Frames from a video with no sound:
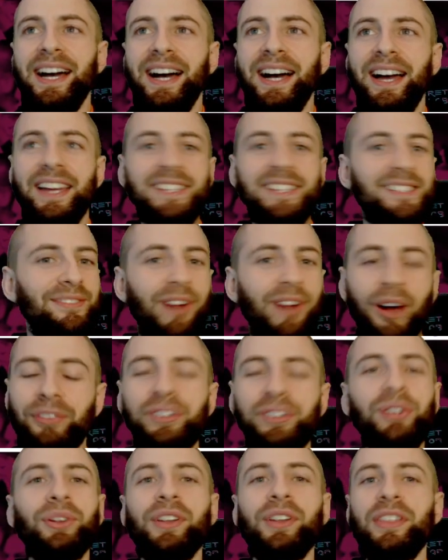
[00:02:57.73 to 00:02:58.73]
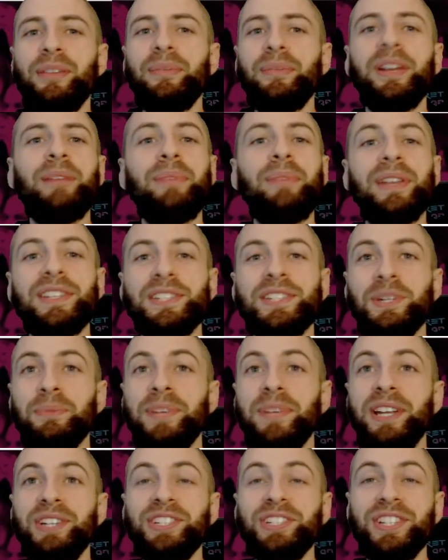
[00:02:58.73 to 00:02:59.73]
He's involved in none of them, and he'd been
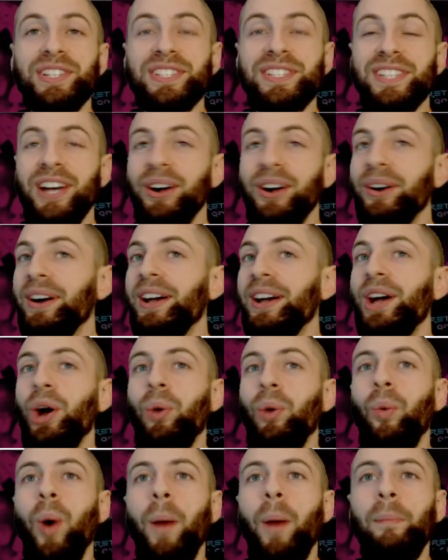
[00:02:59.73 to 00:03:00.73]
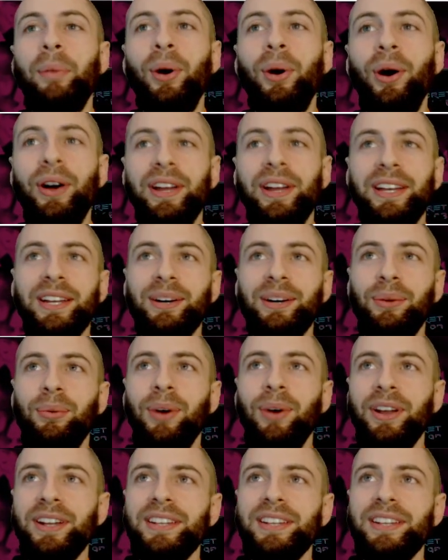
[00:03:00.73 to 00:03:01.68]
subbed injured. So 1 point, what a